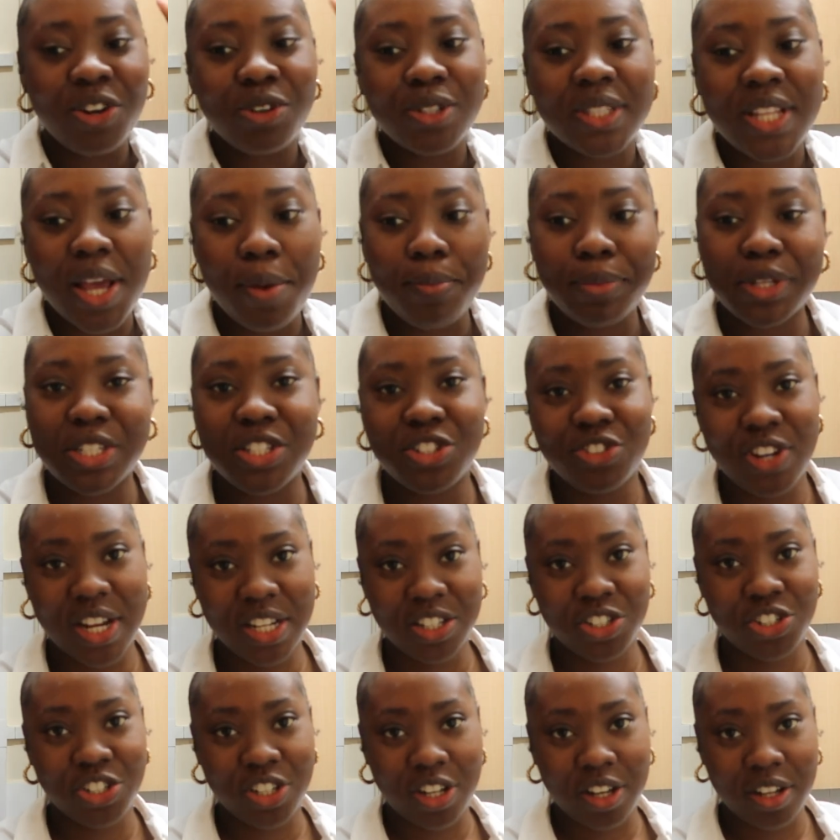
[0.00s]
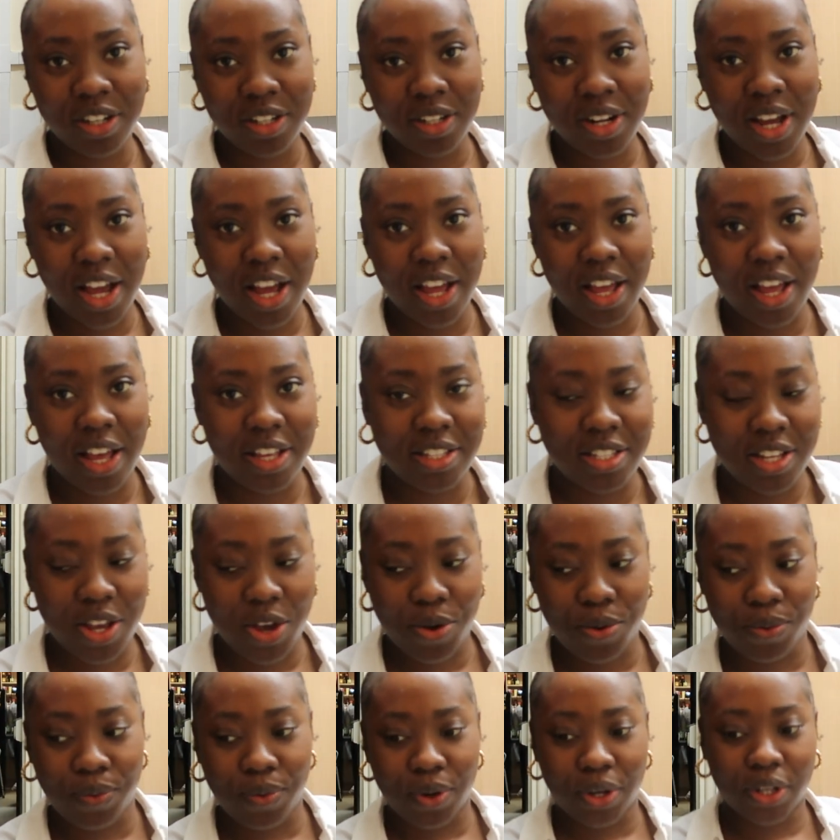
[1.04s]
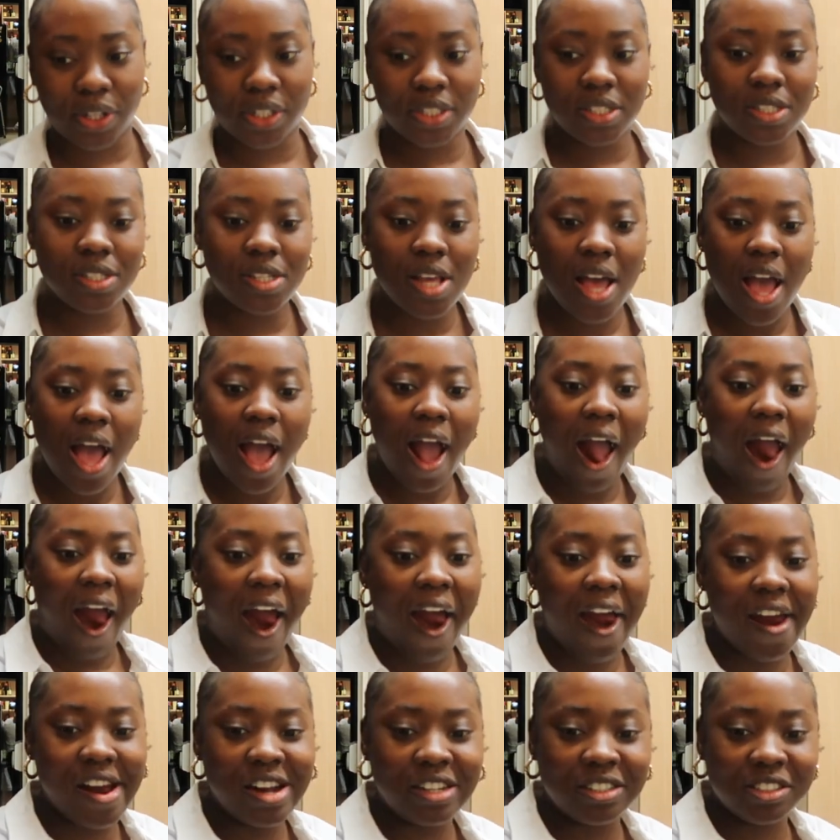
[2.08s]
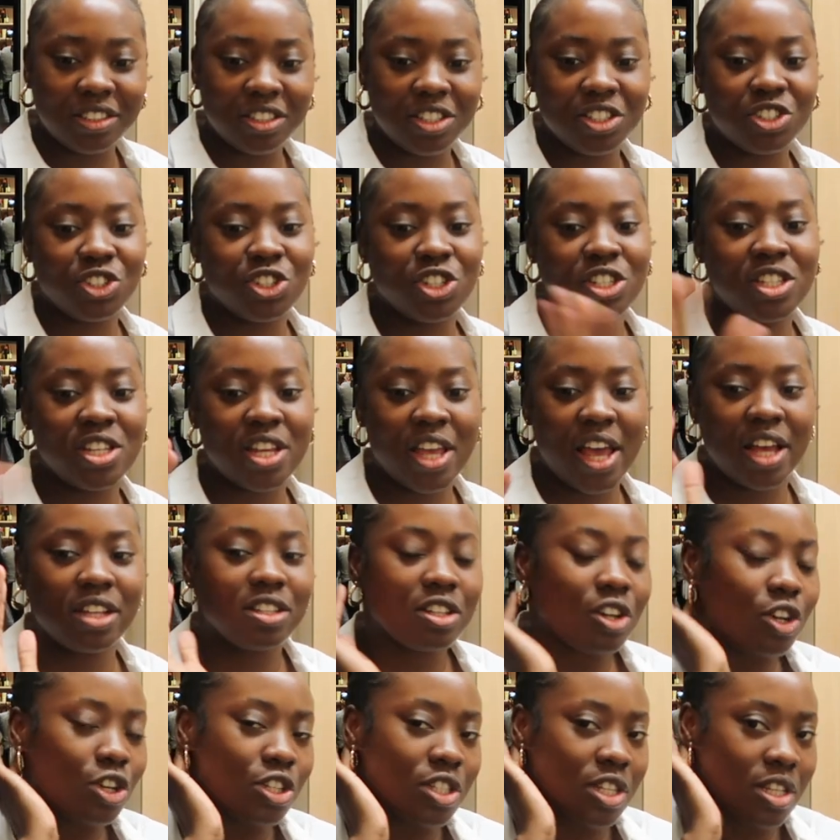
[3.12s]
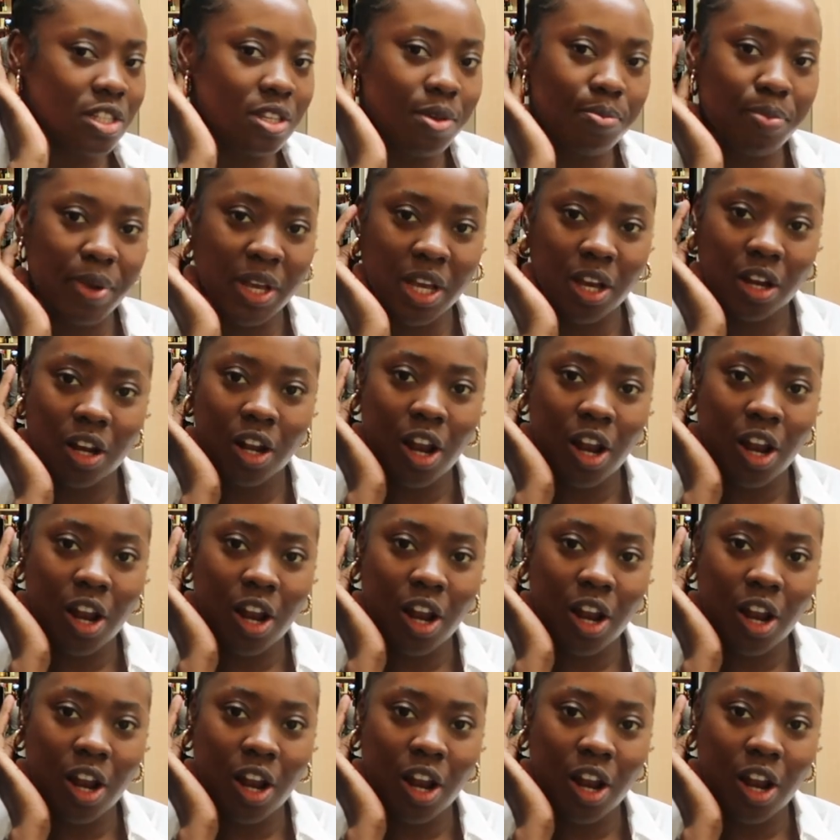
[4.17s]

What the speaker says: demonstration, as it was, and just to get, because it's a bigger